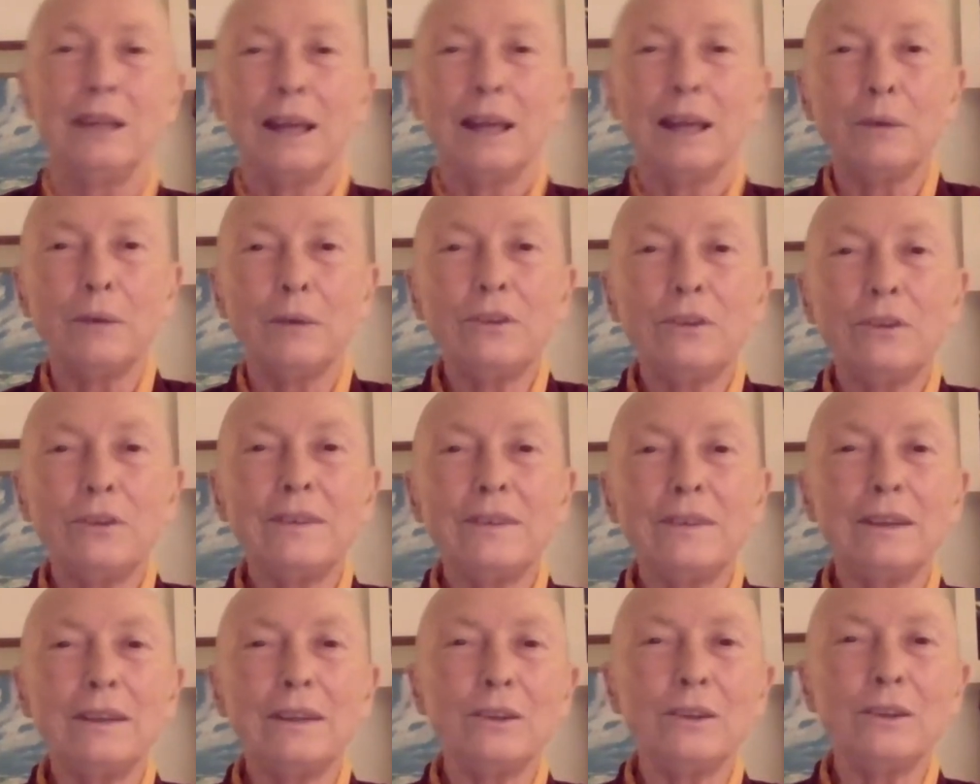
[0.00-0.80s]
I was just
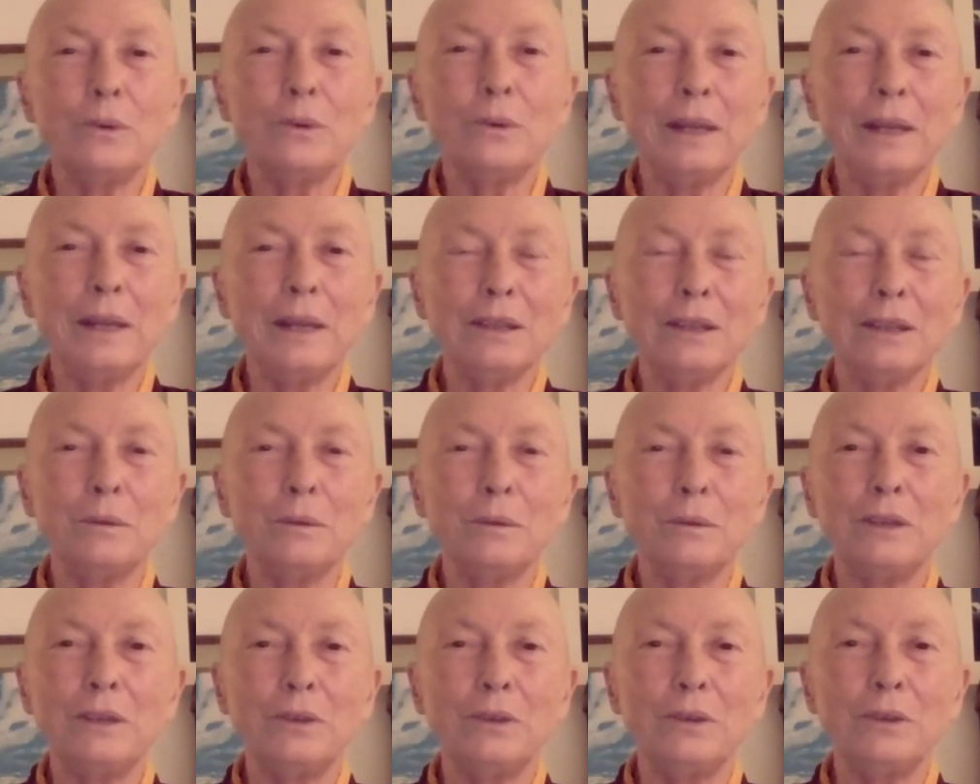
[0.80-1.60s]
at a Goenka
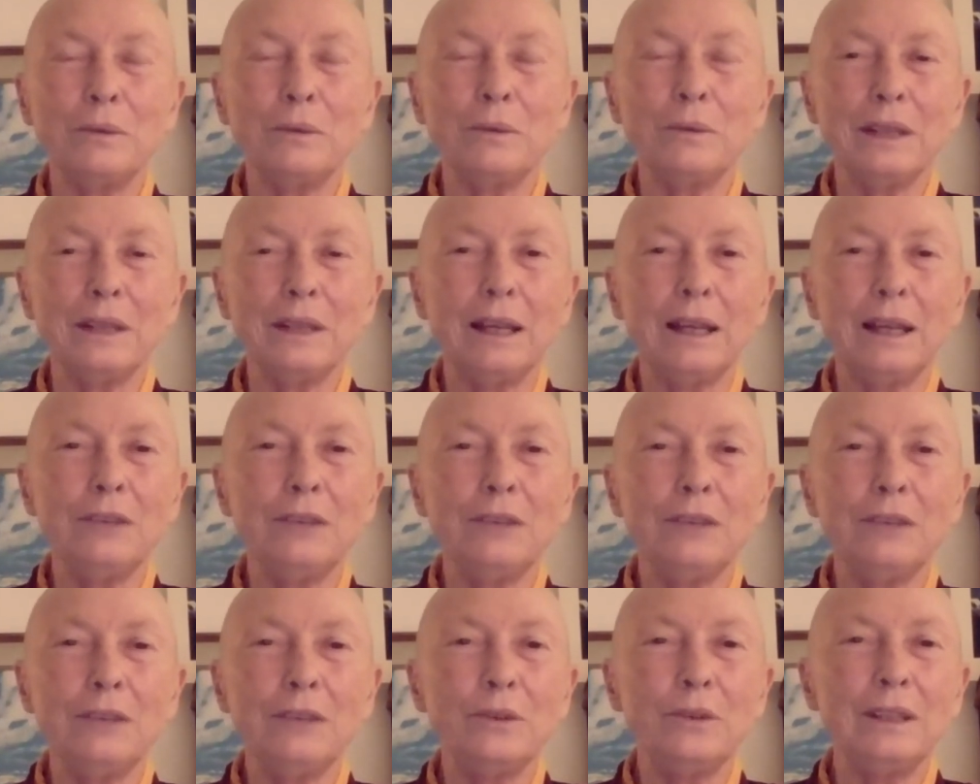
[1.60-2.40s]
retreat with
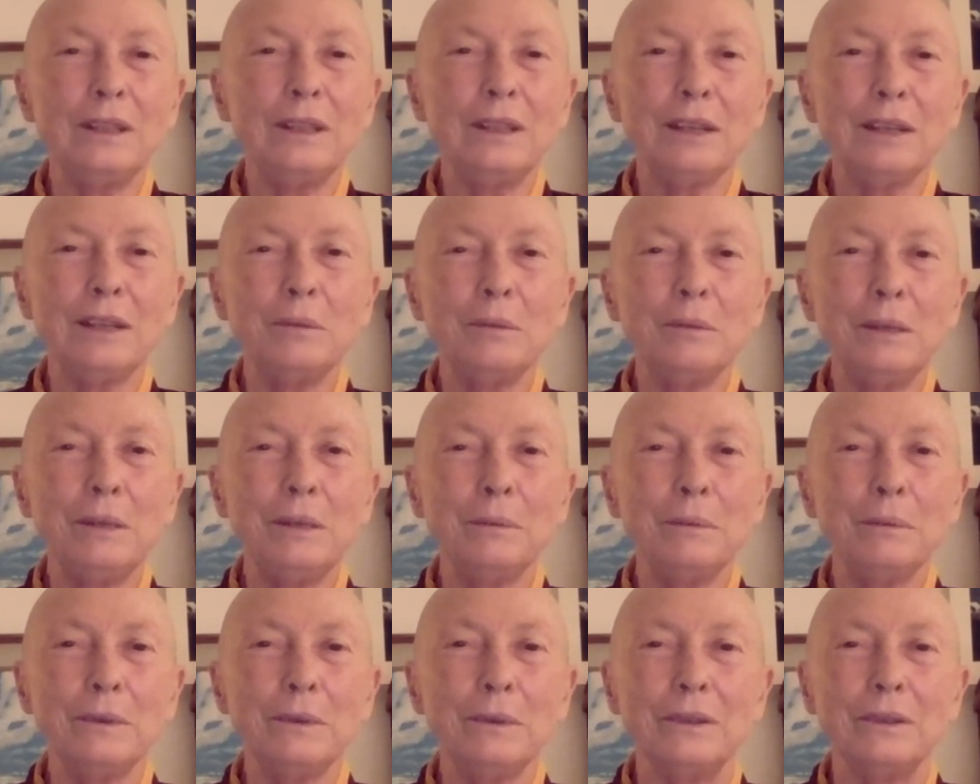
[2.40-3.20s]
100 young
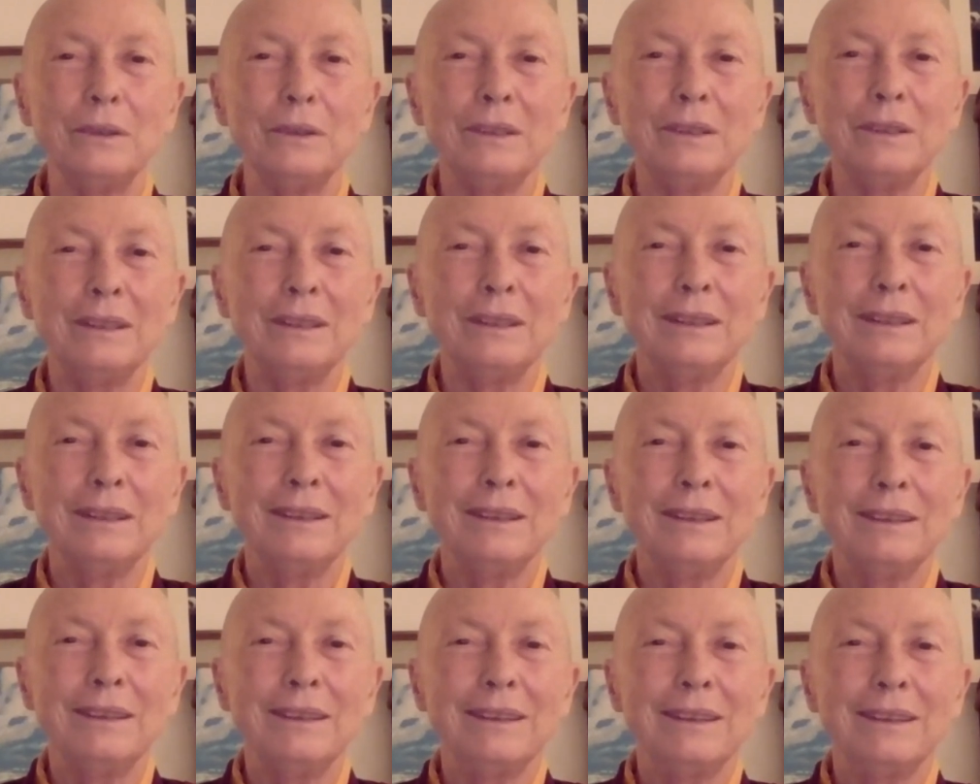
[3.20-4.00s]
people.
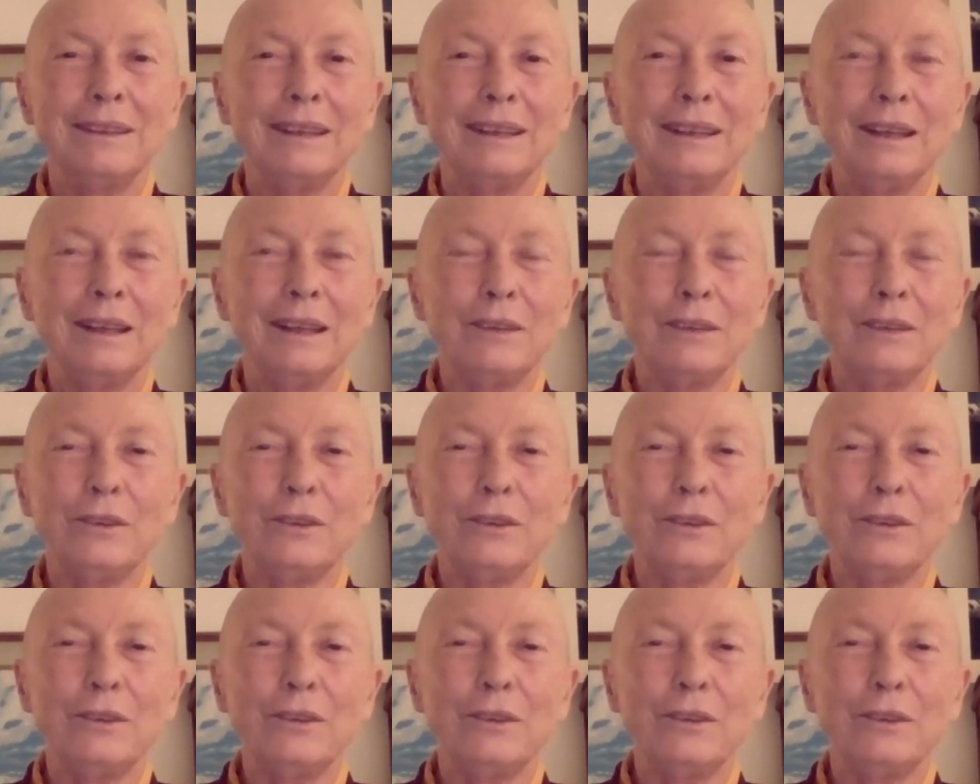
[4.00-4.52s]
Uh,